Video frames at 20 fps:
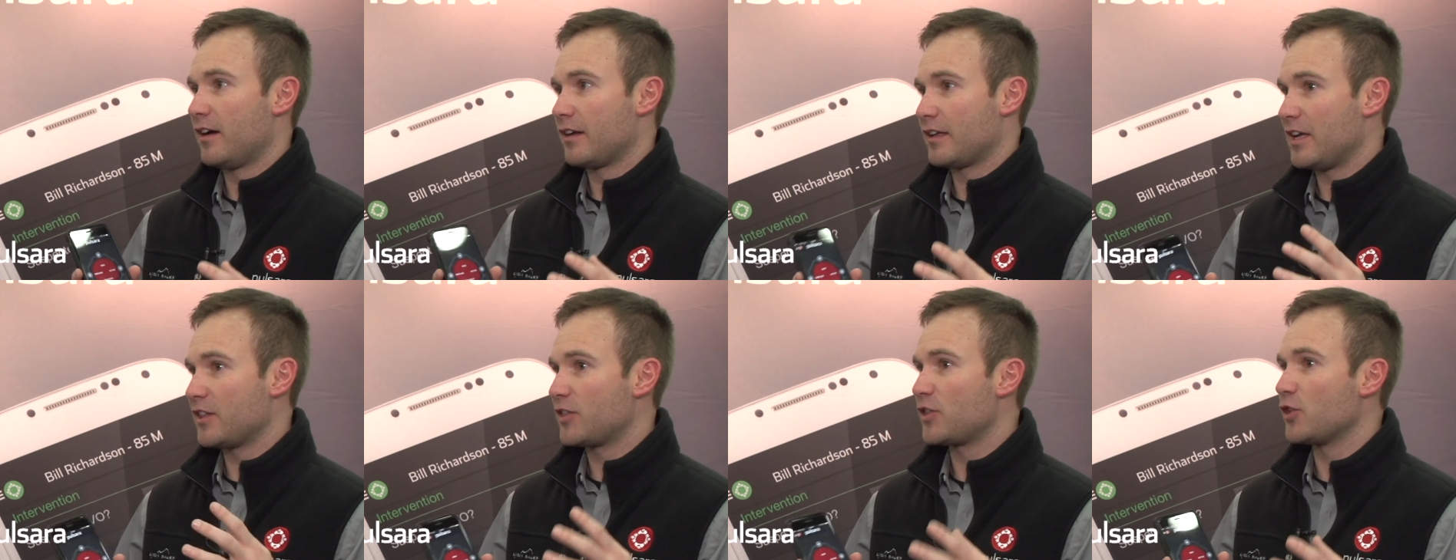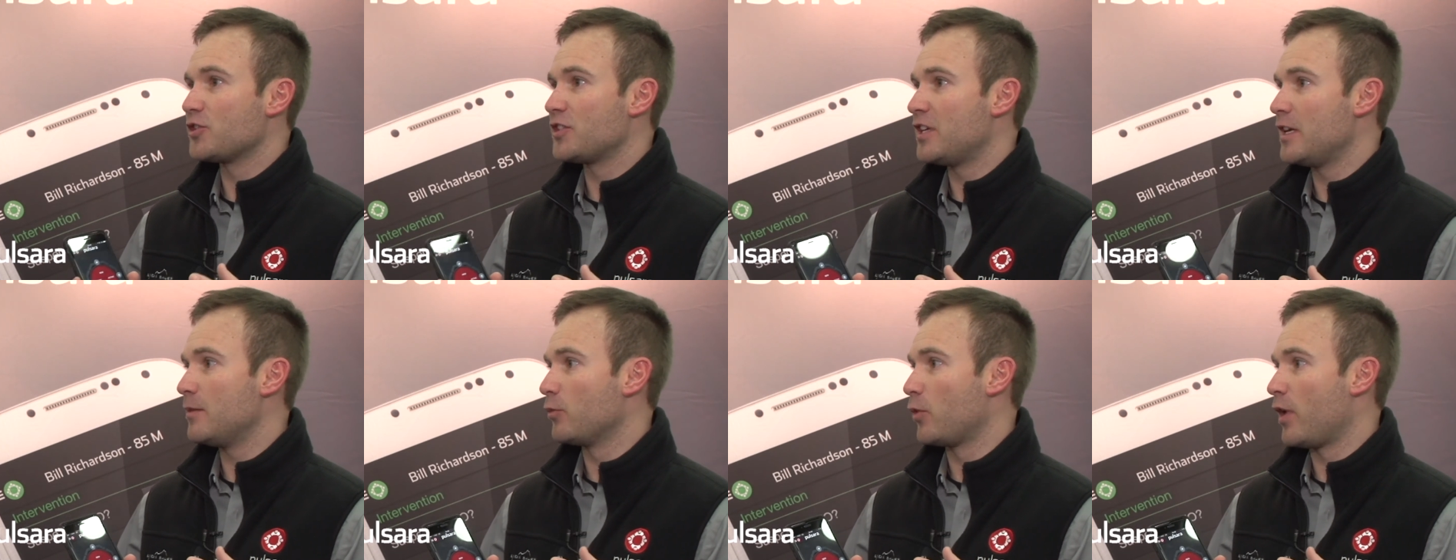get their
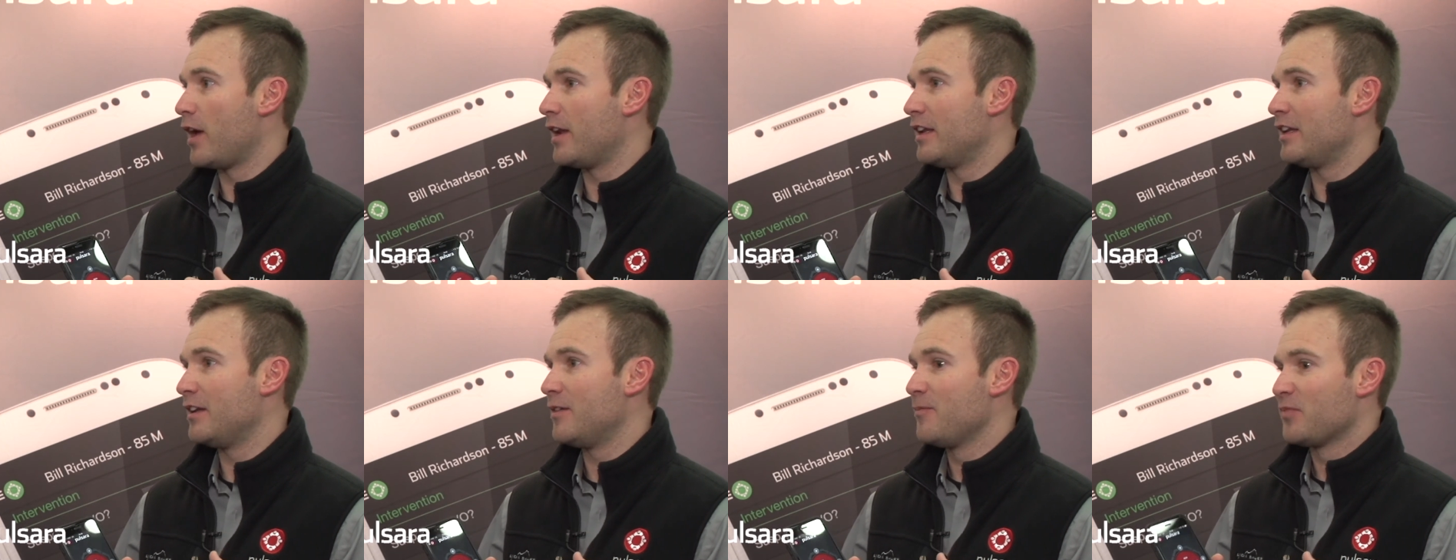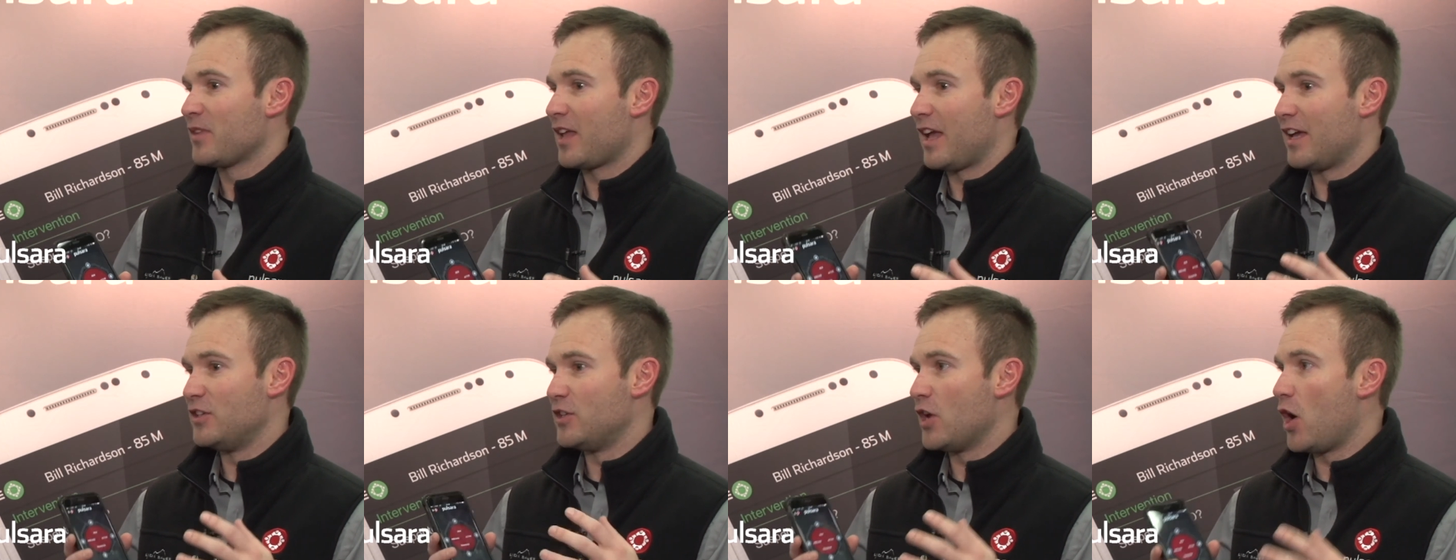team ready
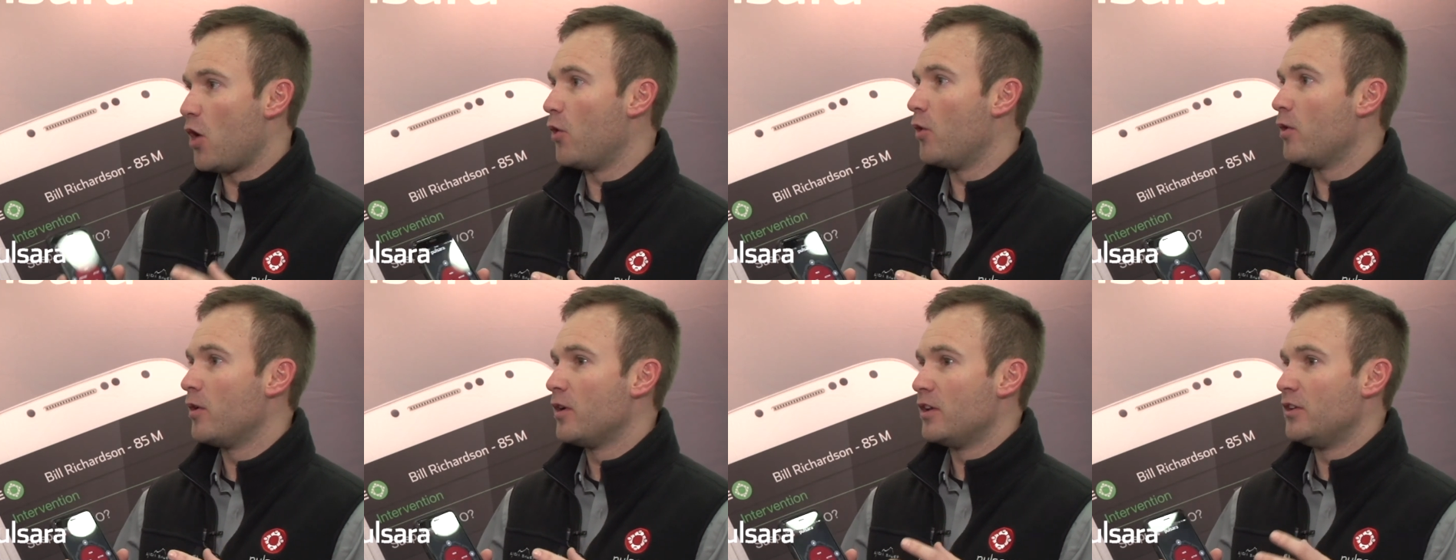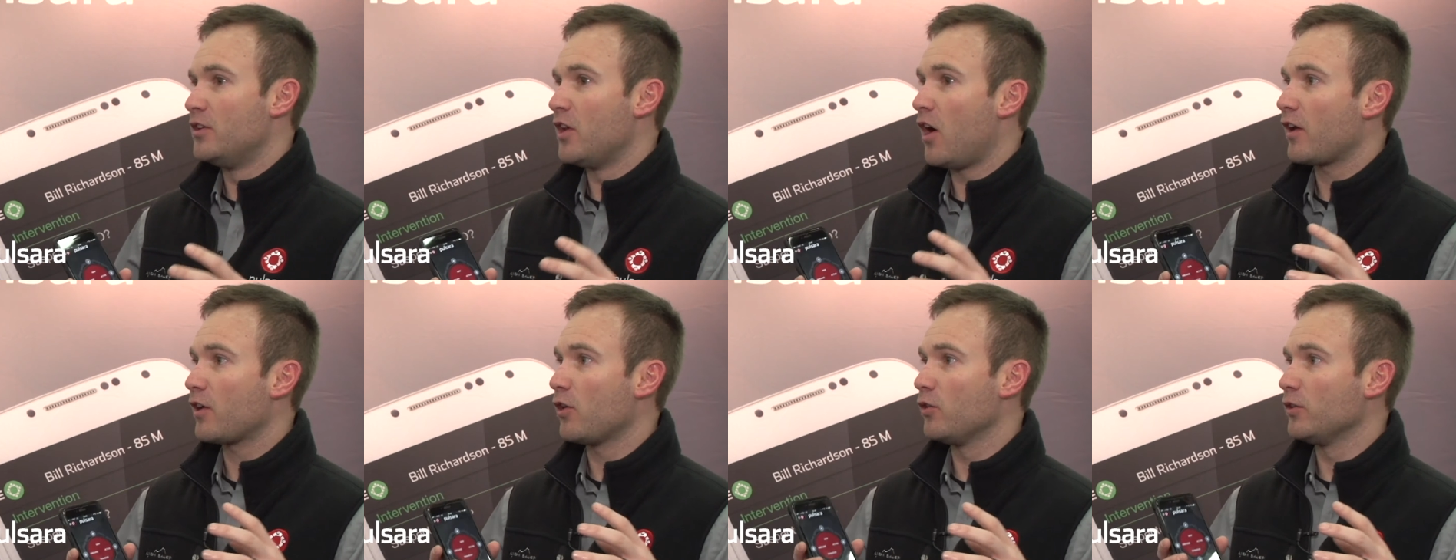and know
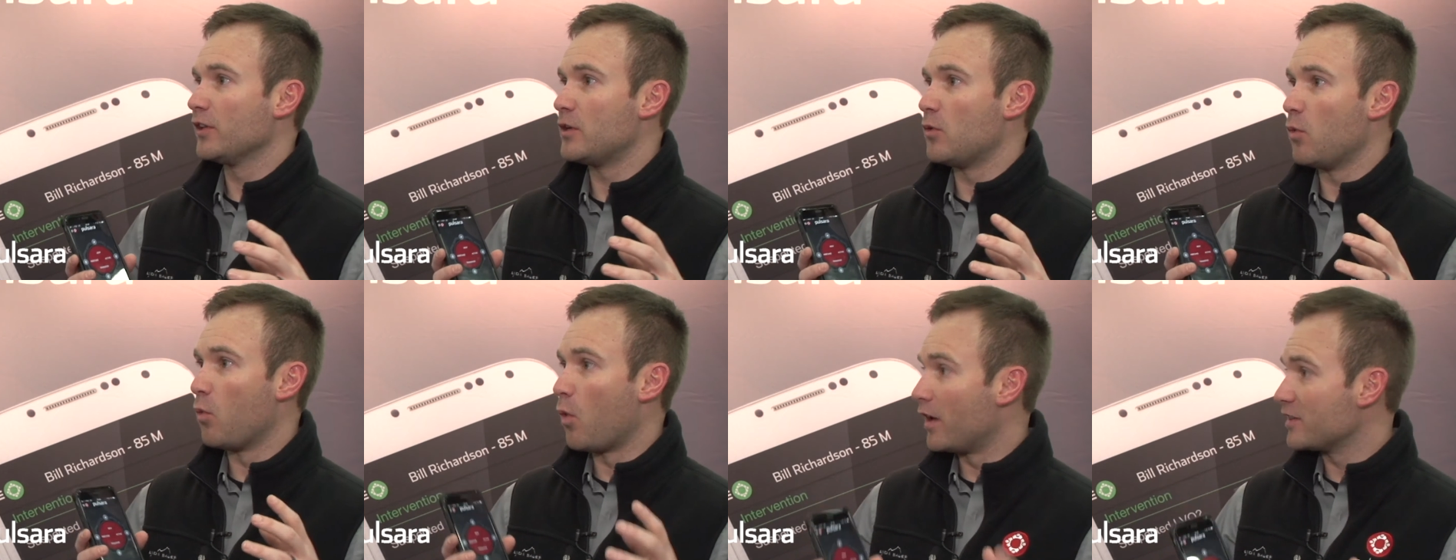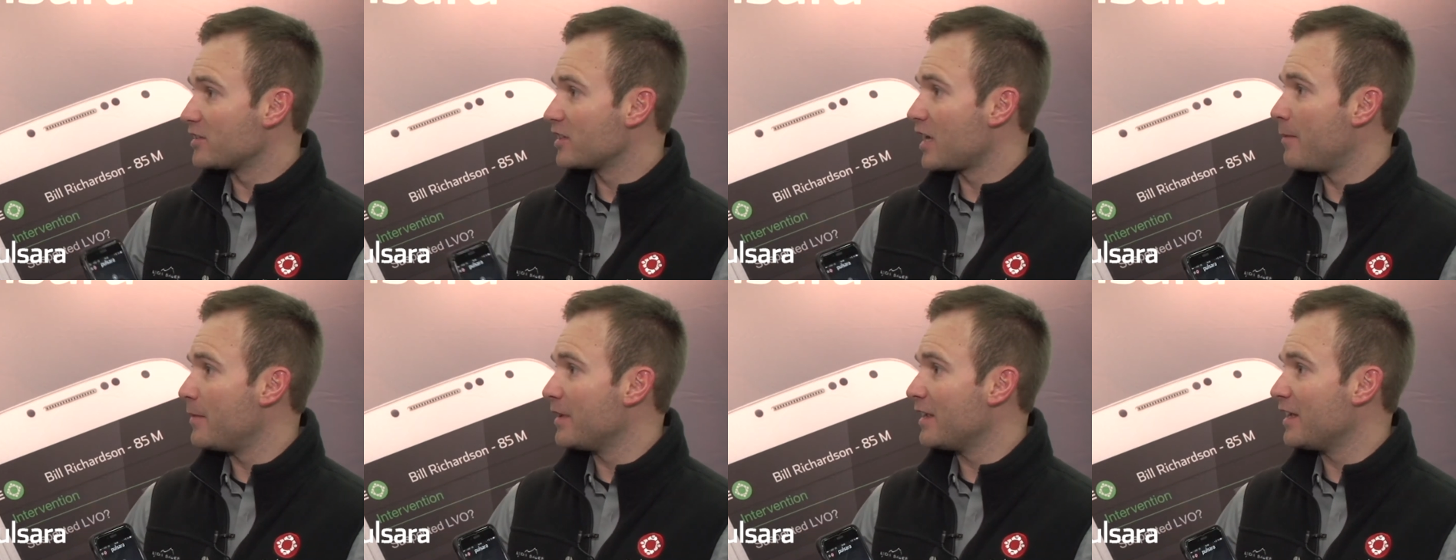not only what's
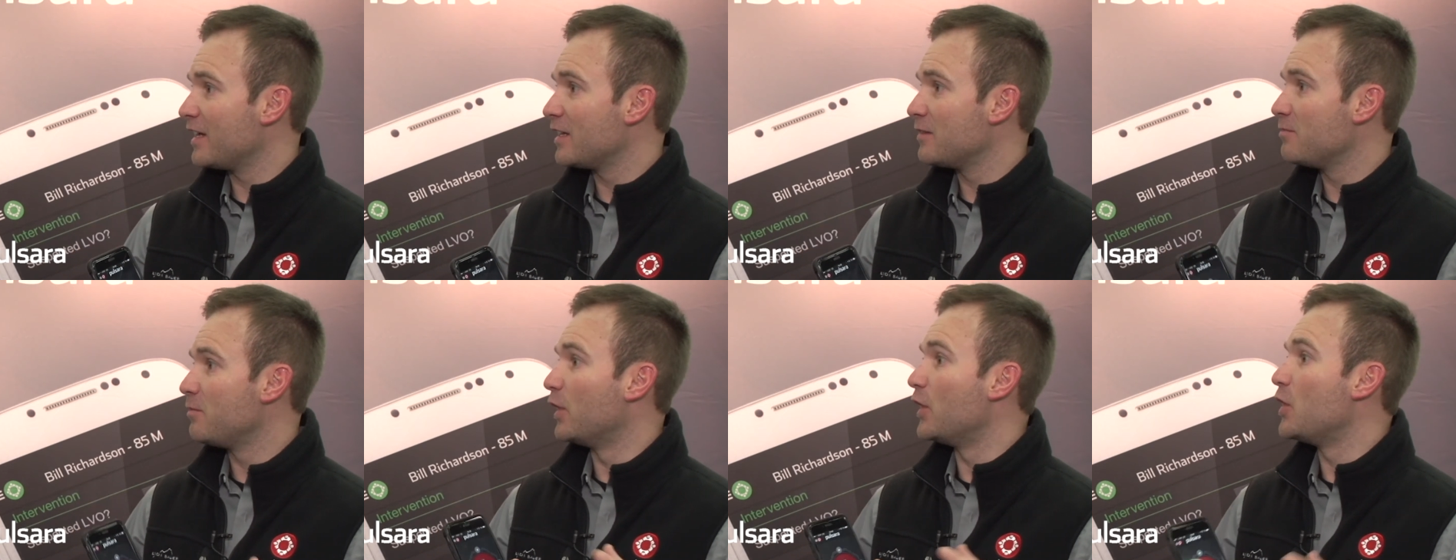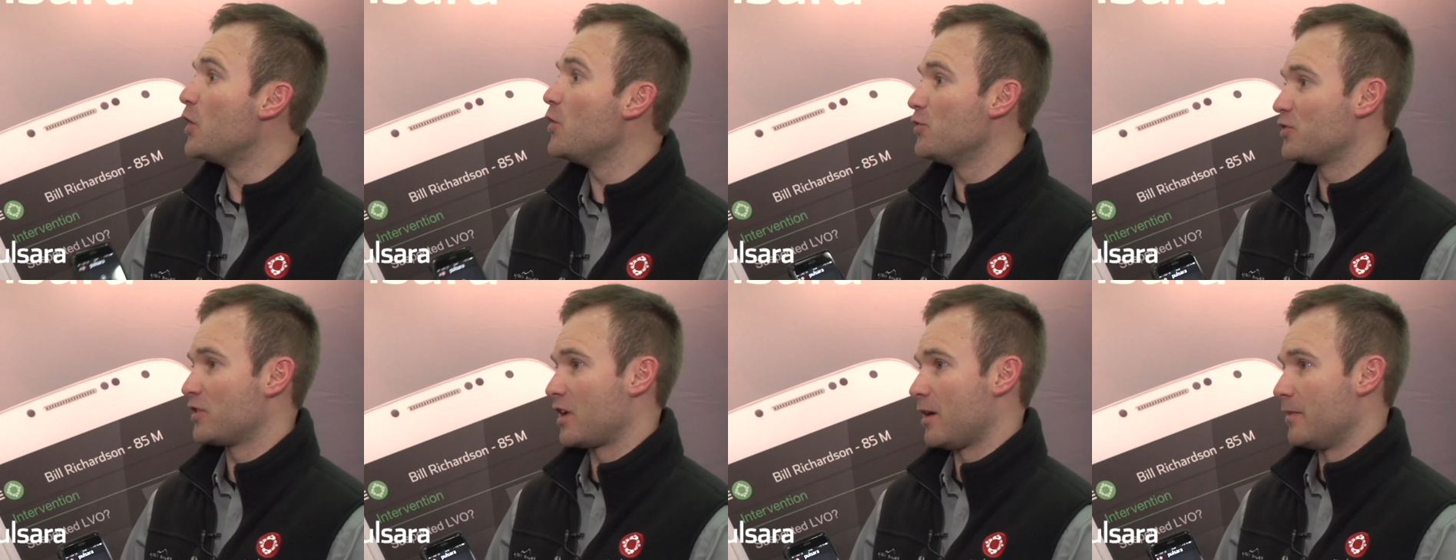coming in, but
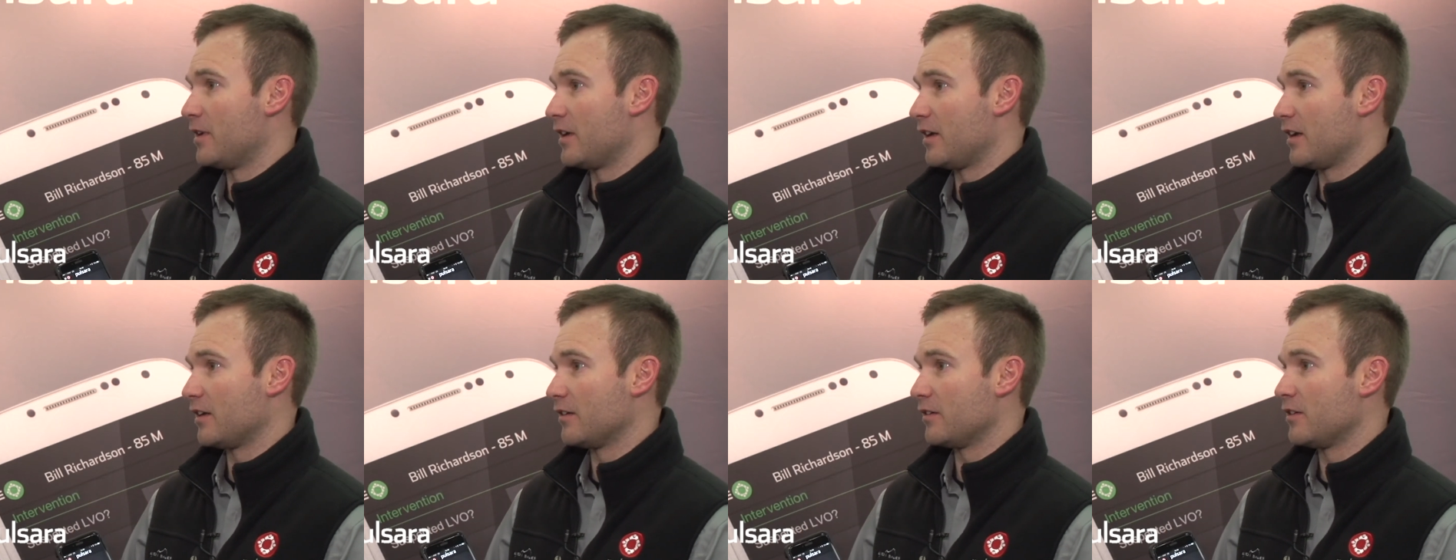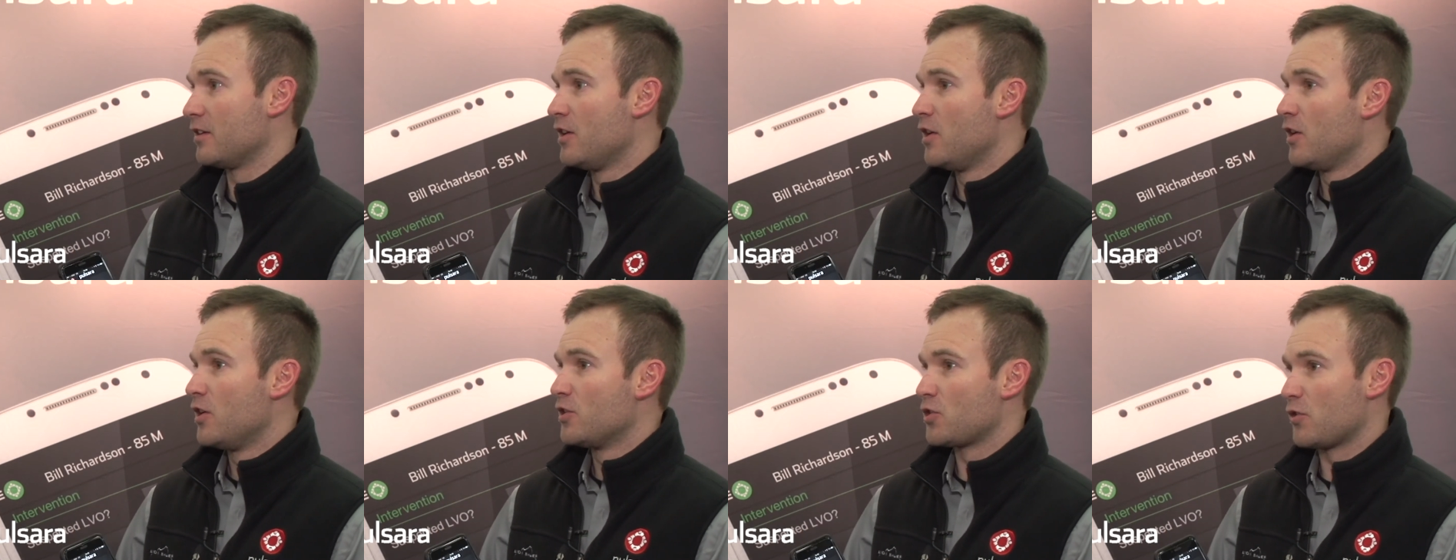who's coming in.